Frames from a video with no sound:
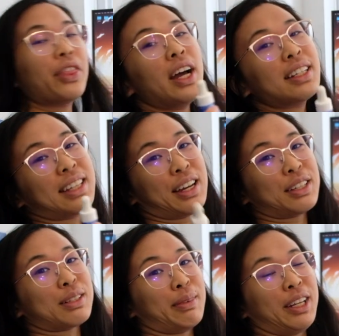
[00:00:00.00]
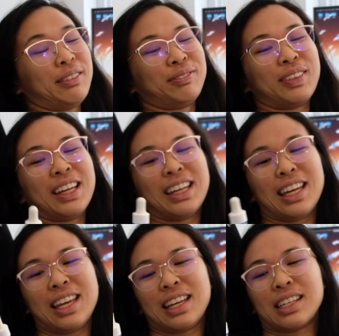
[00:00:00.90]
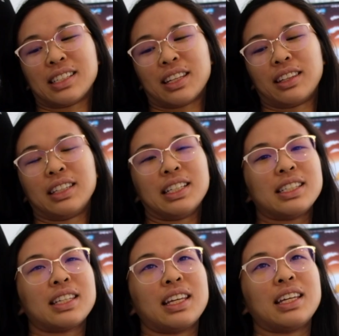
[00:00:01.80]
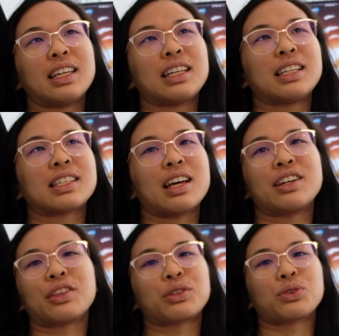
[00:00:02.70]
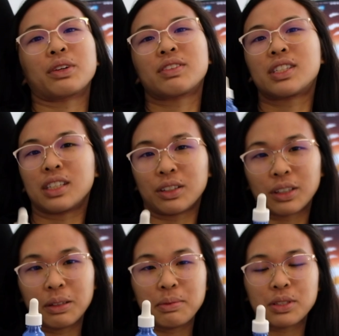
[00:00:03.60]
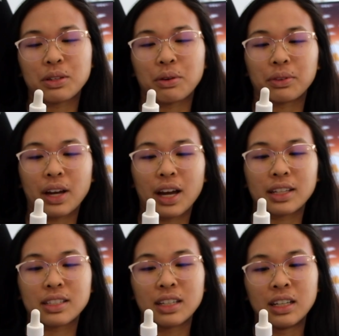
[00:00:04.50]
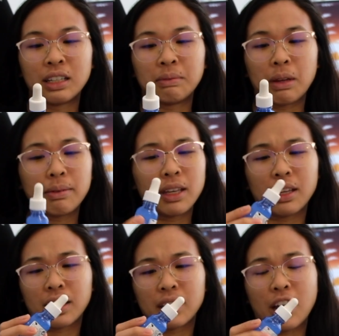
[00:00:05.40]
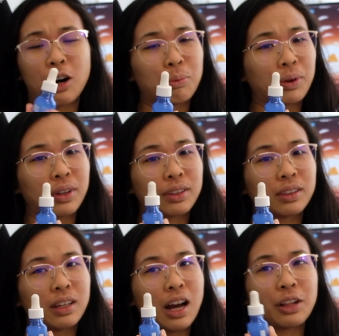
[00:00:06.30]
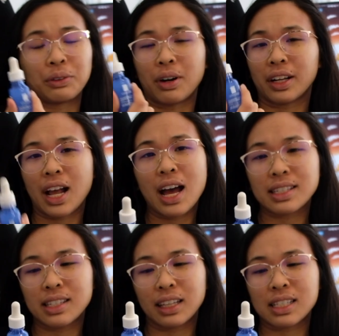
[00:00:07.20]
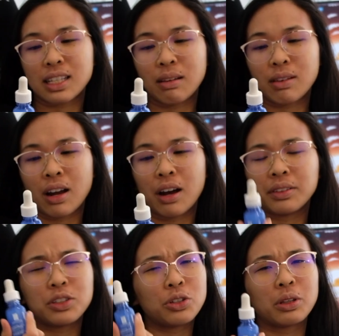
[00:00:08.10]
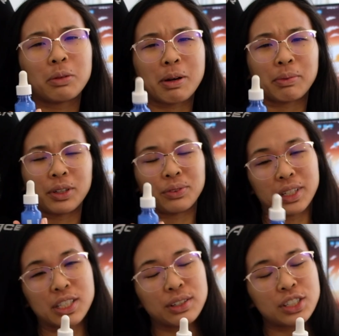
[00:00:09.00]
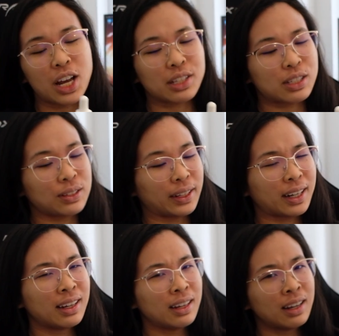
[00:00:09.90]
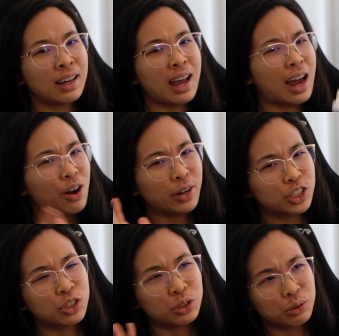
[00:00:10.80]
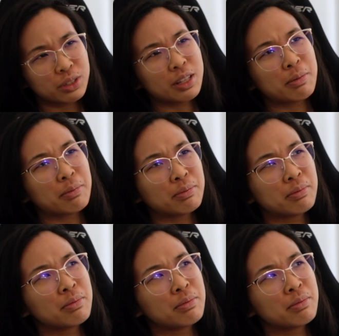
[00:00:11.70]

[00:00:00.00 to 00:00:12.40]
that tells me is this is another sort of serum, so that maybe it can help with hyaluronic acid at the same time. I'll have to do a little bit more research as to like how I should use them